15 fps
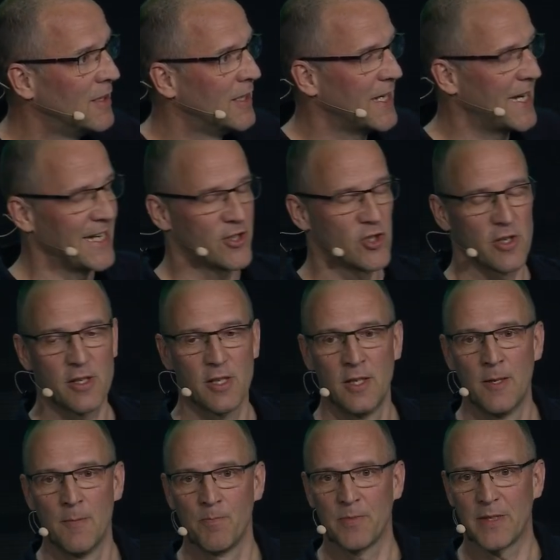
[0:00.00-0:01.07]
agent
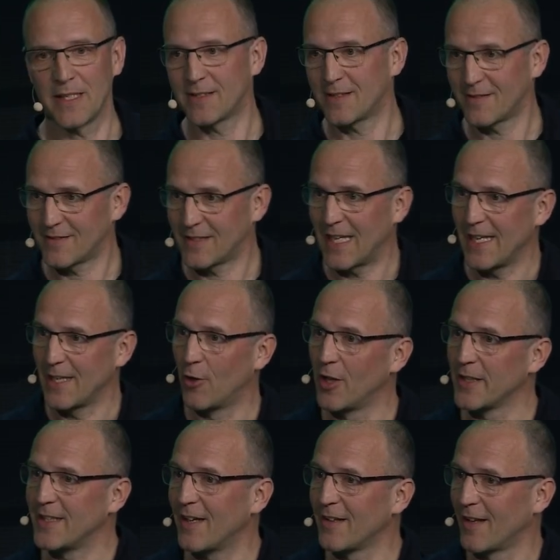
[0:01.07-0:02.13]
that's telling all
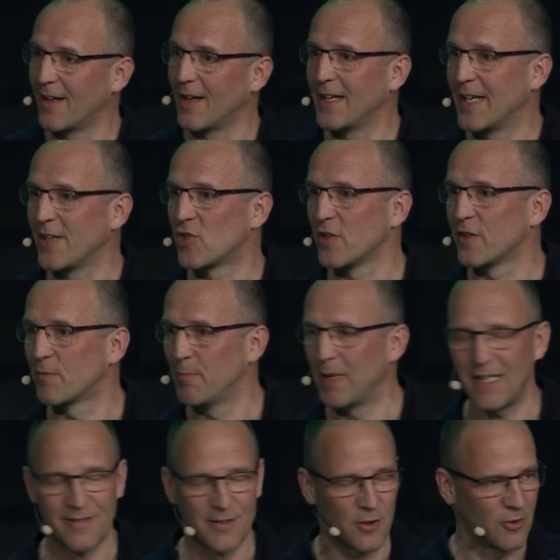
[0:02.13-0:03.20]
the other agents,
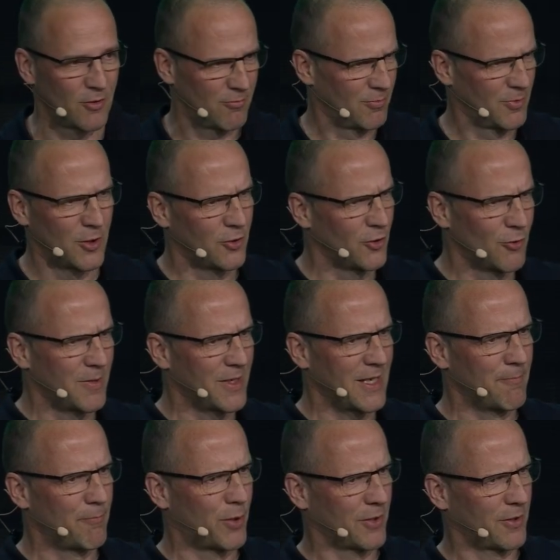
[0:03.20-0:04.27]
based on your human
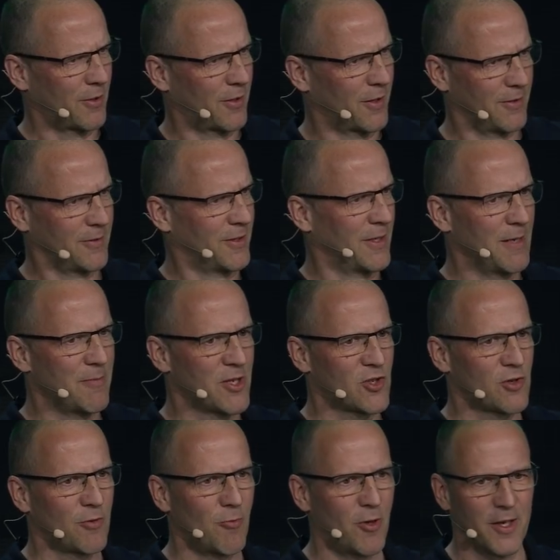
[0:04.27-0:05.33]
input or the image
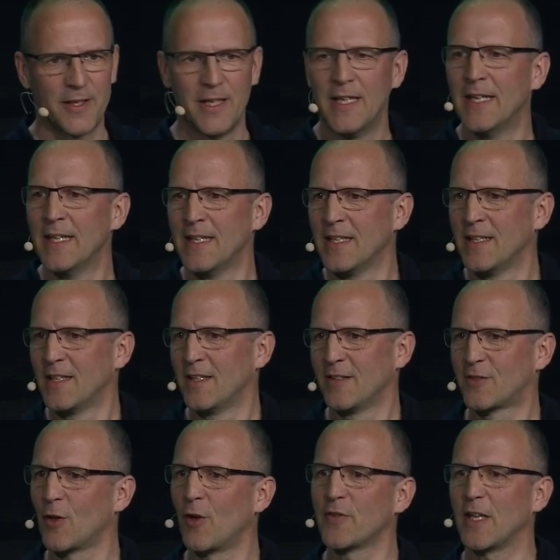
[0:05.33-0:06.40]
you want,
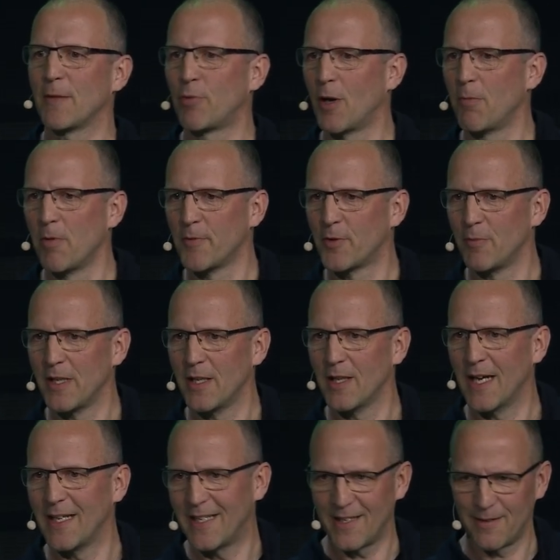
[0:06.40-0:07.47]
solve that problem to me.
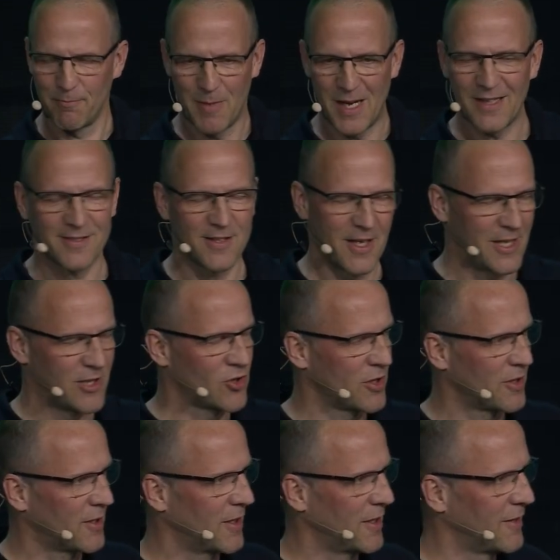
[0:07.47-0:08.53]
And that master
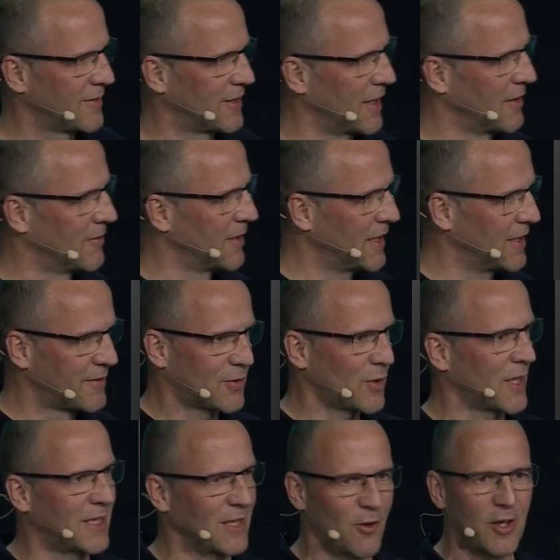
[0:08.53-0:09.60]
agent is then
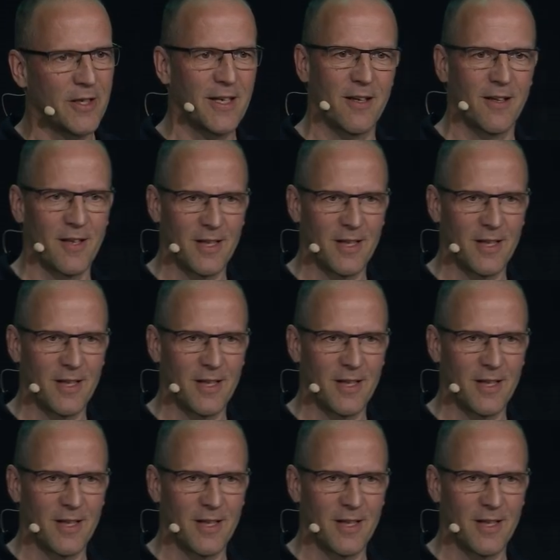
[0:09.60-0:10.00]
instructing all the other